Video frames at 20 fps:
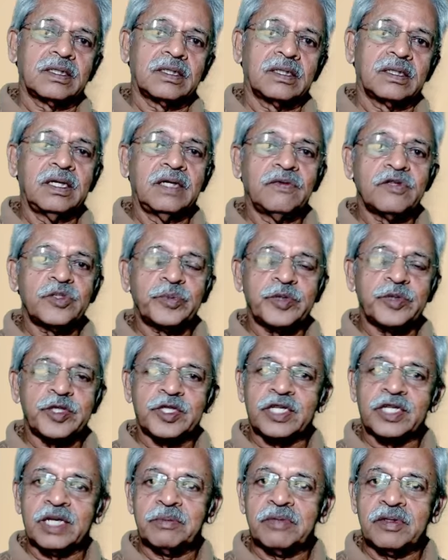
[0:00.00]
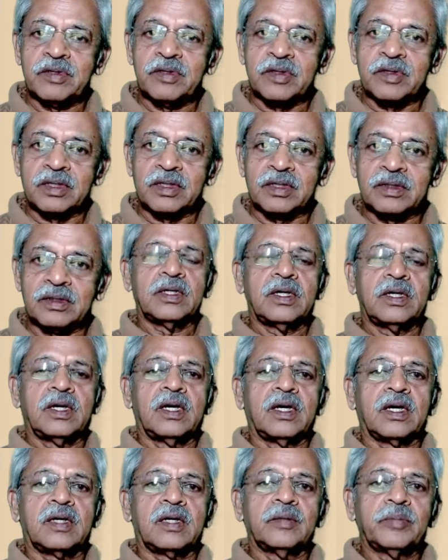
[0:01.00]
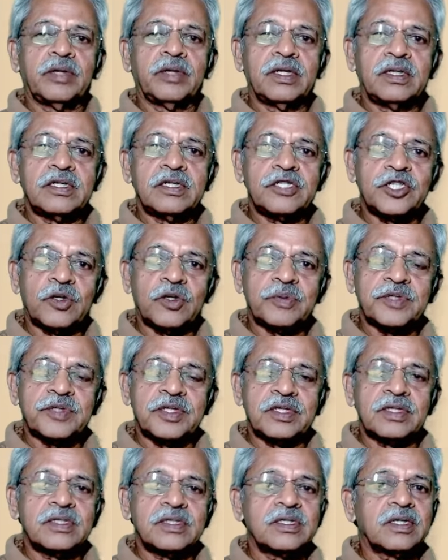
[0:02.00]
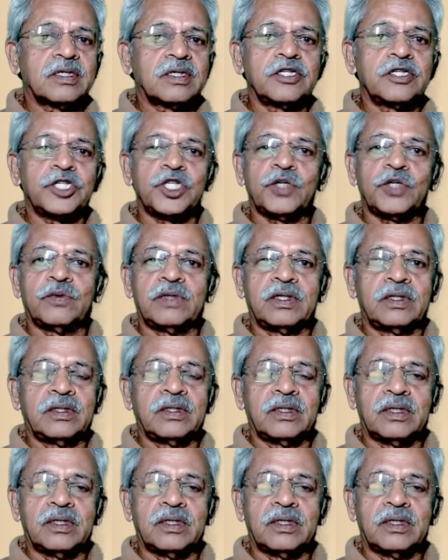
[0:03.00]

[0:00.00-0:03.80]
He was prescribed a drug, completely stops the secretion of the